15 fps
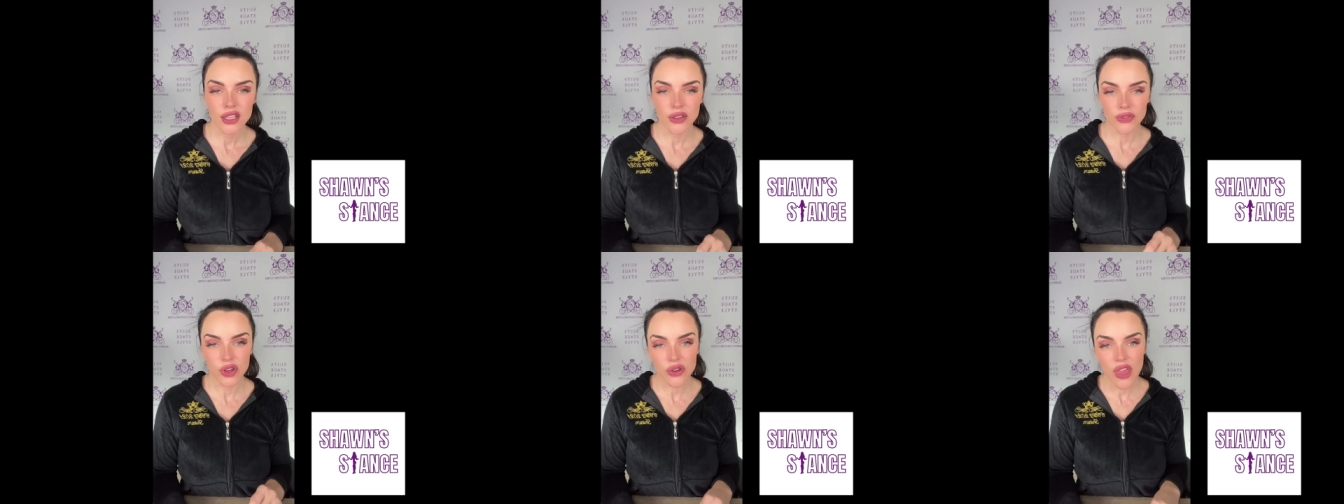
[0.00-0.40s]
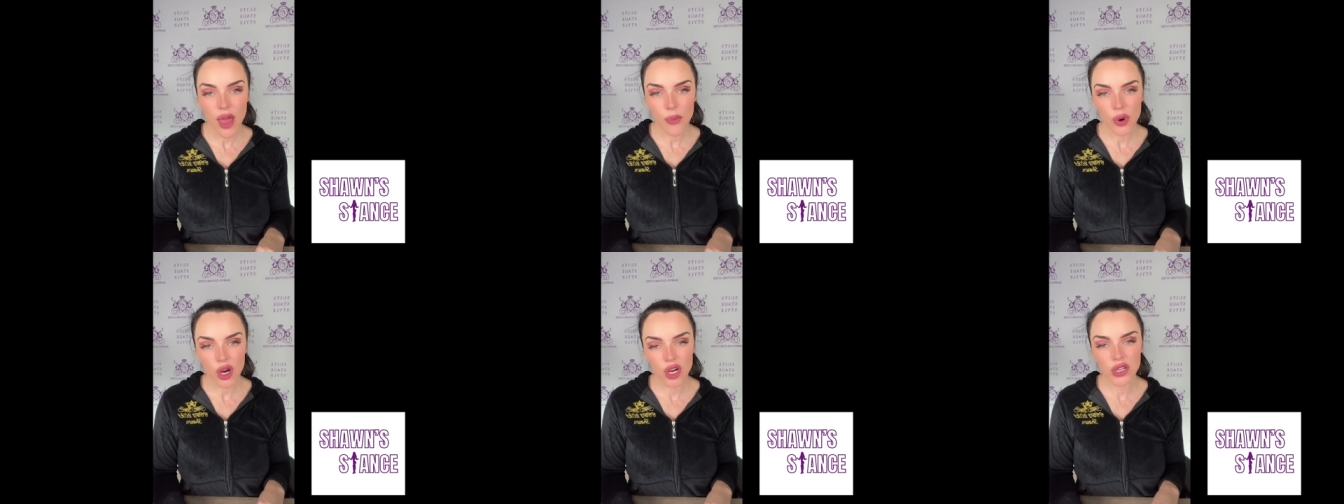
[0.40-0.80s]
So if you're
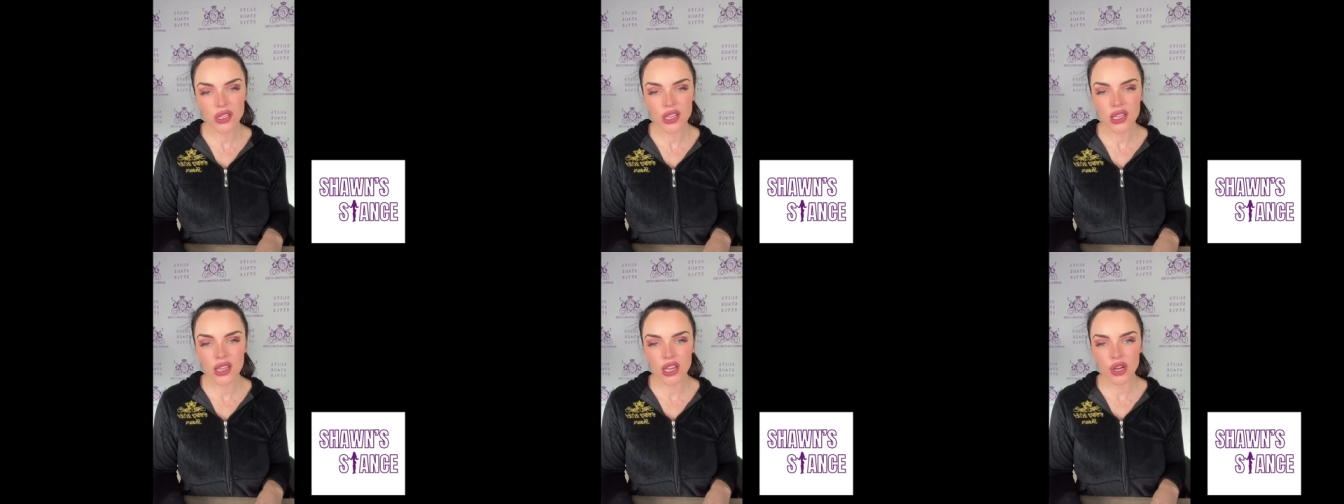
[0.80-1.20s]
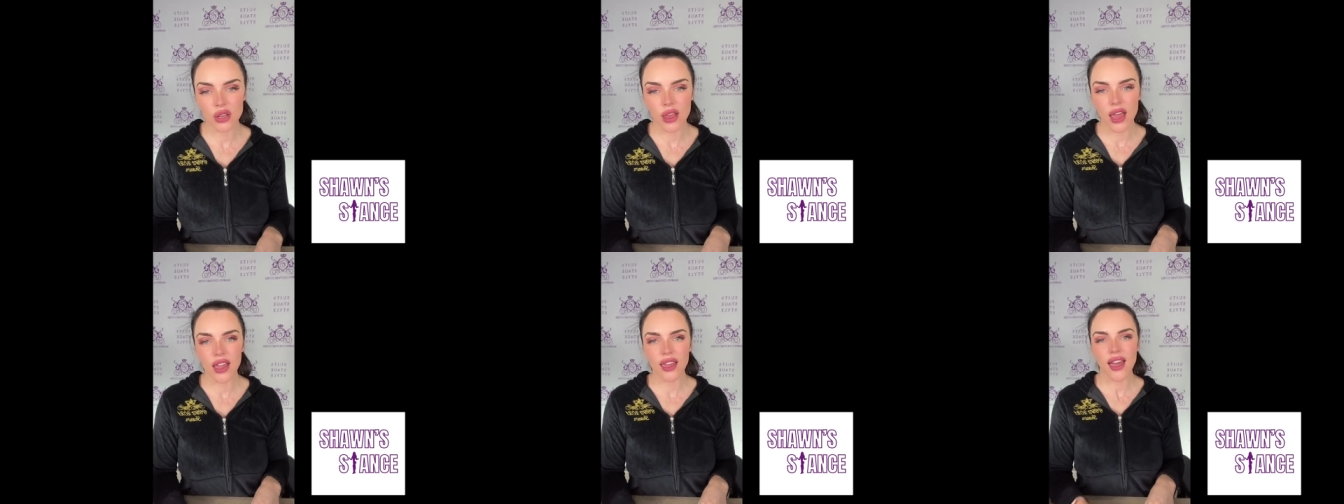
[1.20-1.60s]
that person that
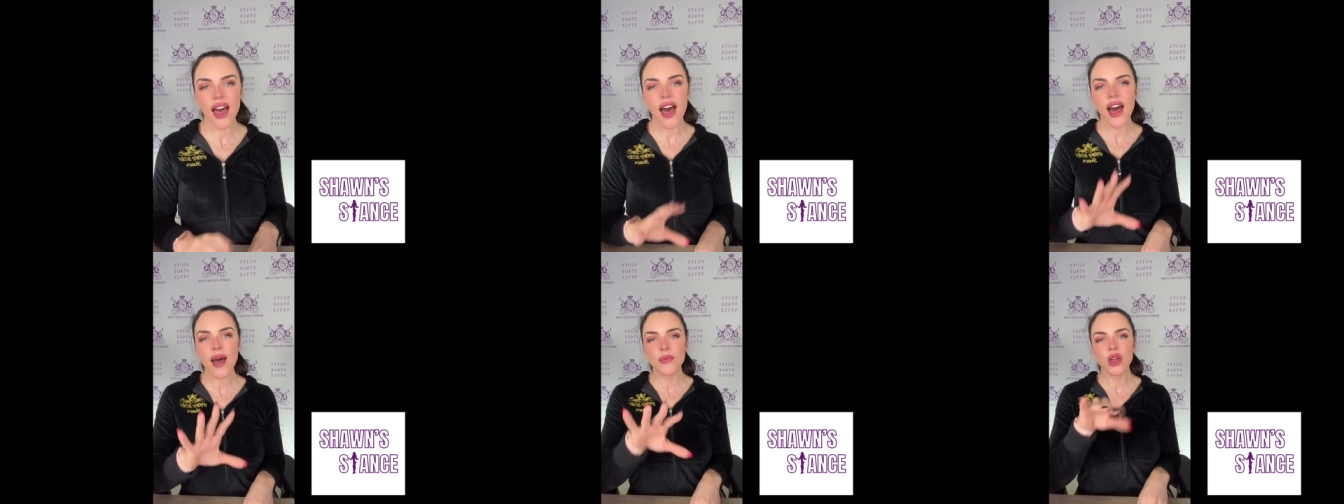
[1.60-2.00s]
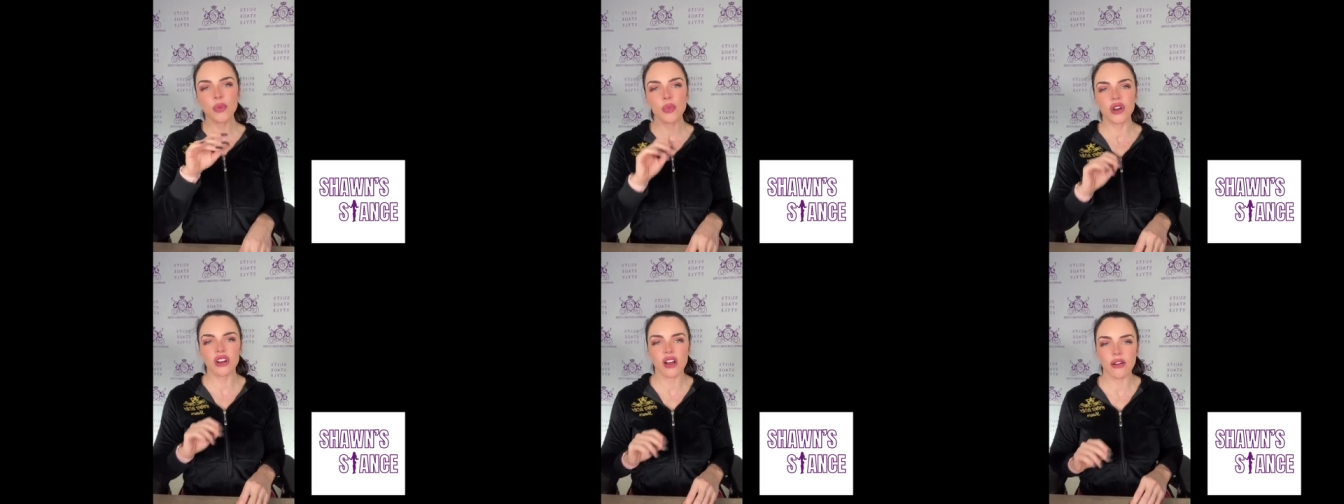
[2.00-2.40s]
you're like, ah, I'm
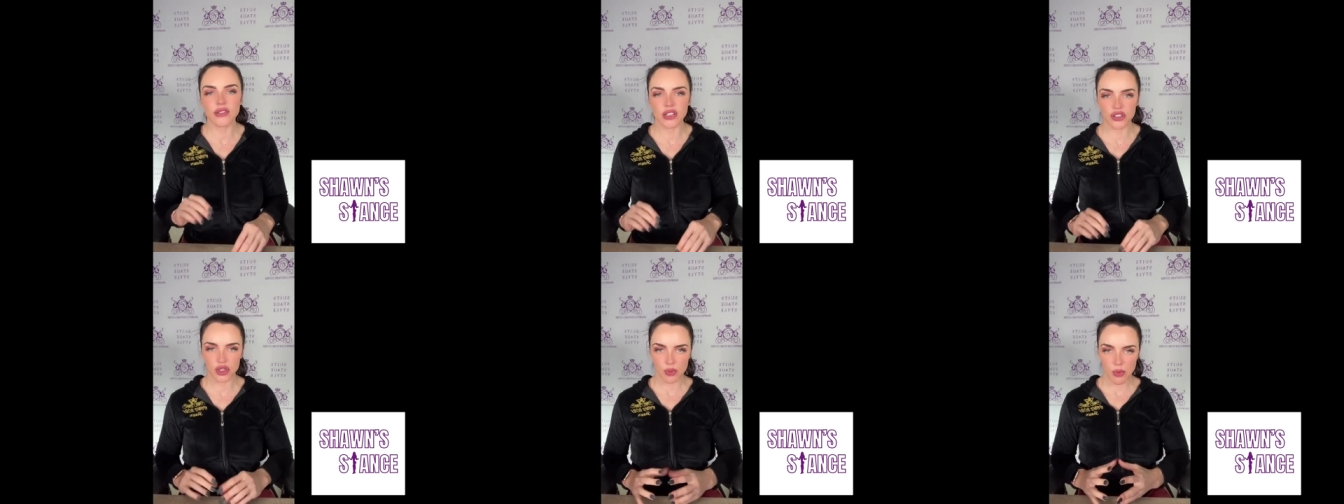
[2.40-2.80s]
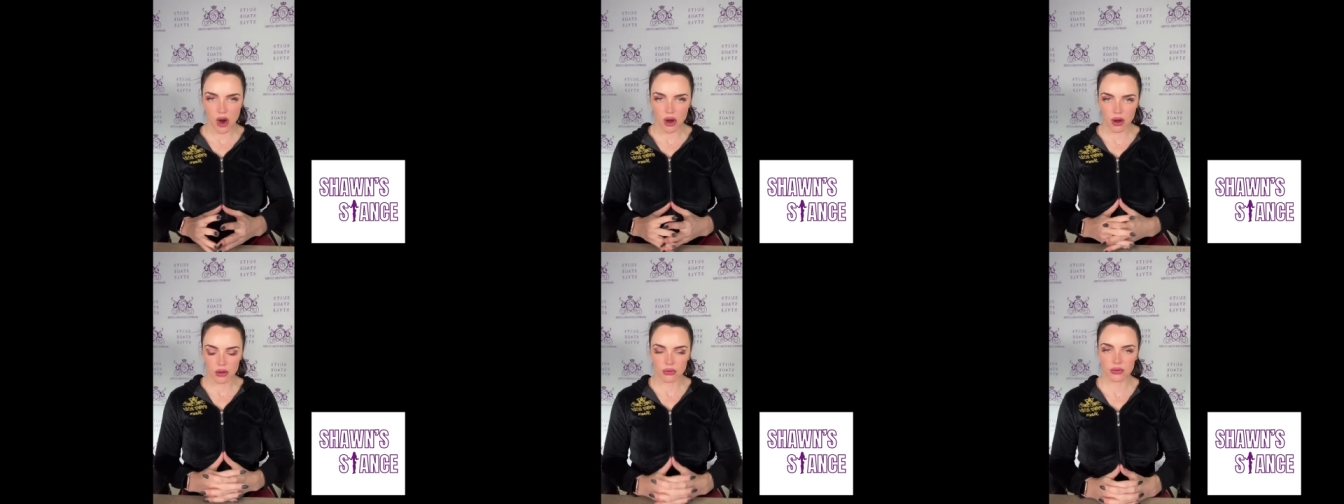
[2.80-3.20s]
going to put it off till
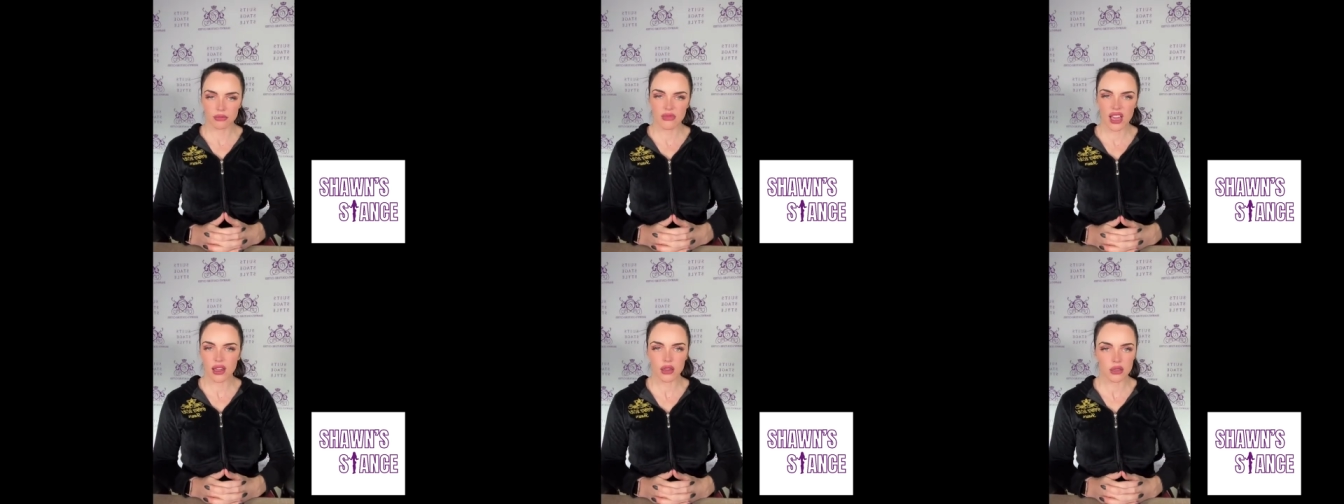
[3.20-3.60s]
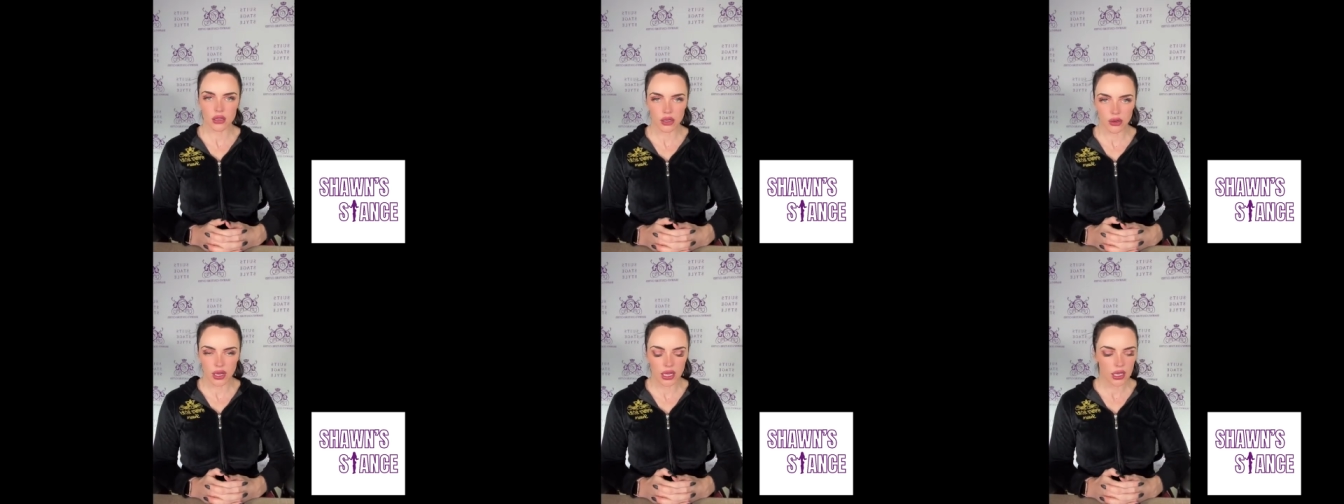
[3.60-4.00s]
tomorrow, not
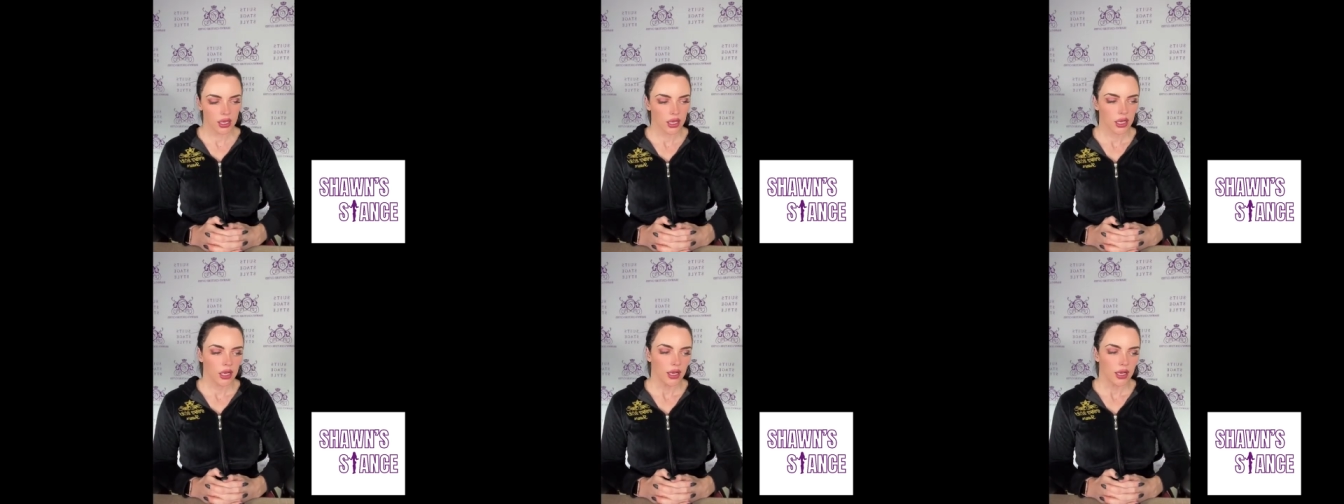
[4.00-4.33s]
going to do it.